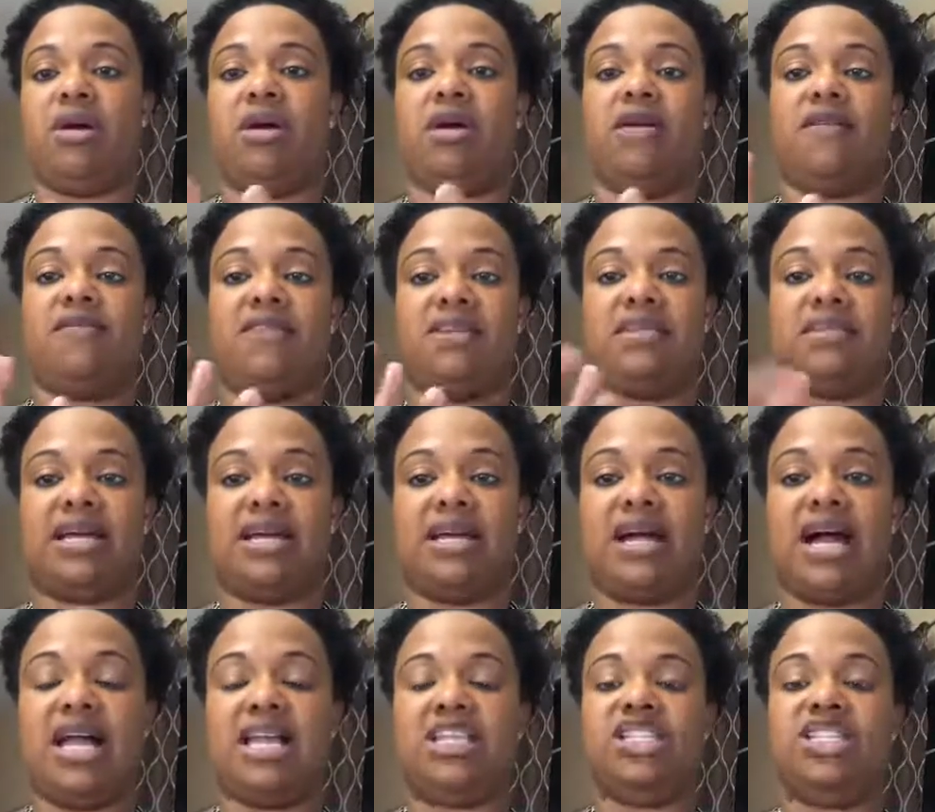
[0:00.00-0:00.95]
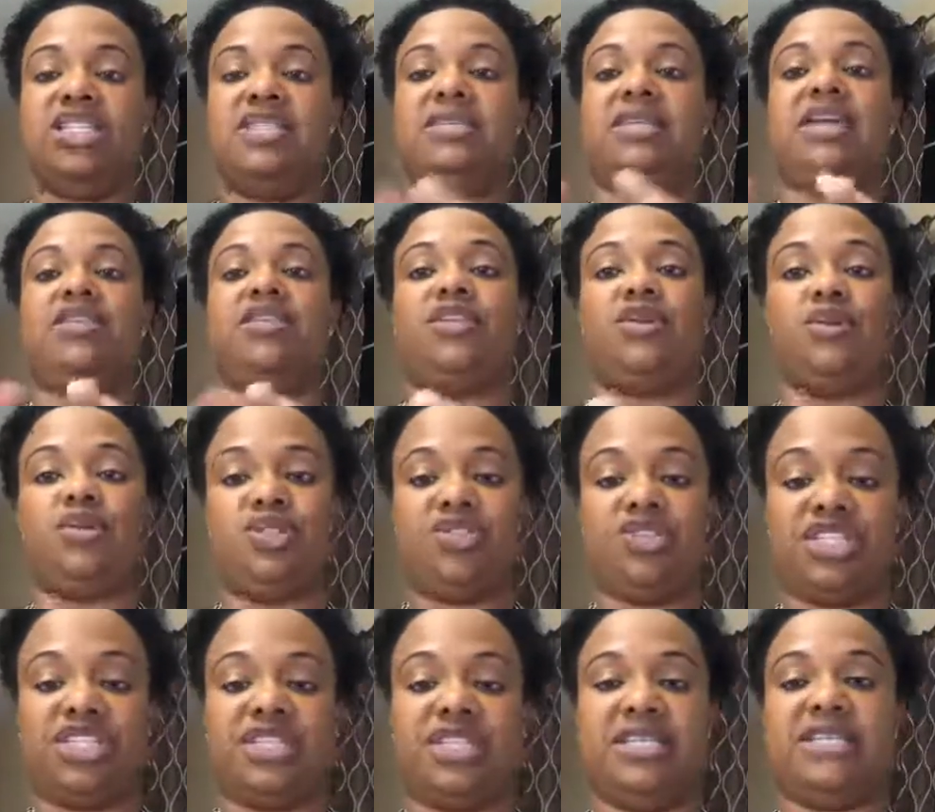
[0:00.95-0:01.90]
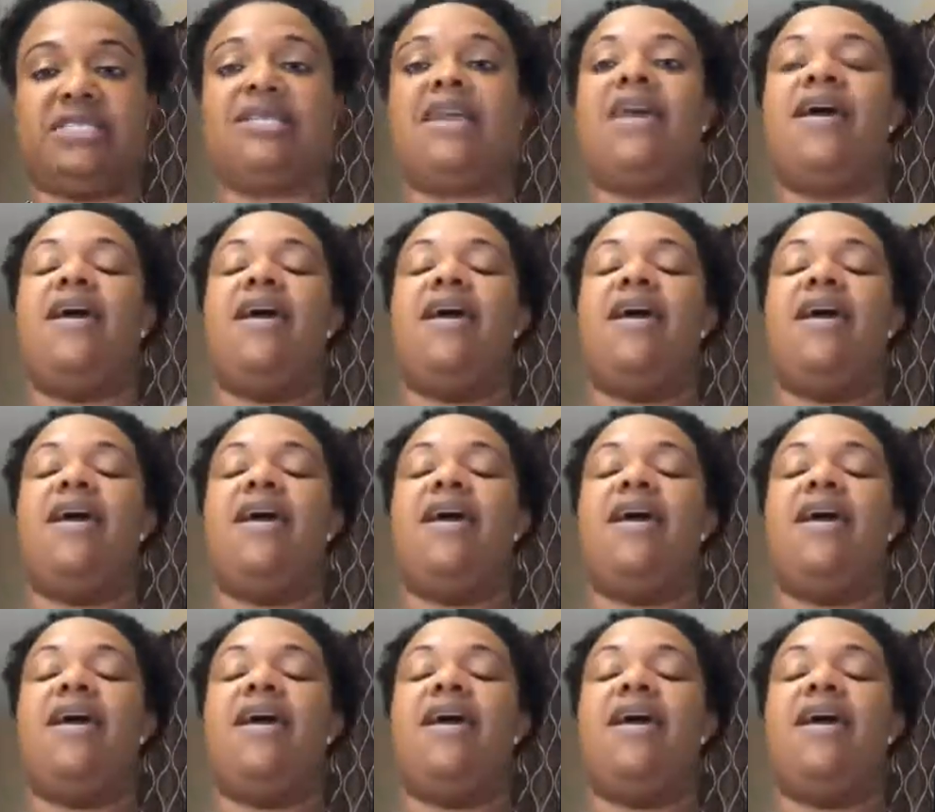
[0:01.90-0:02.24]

of the psychologist and the nutritionist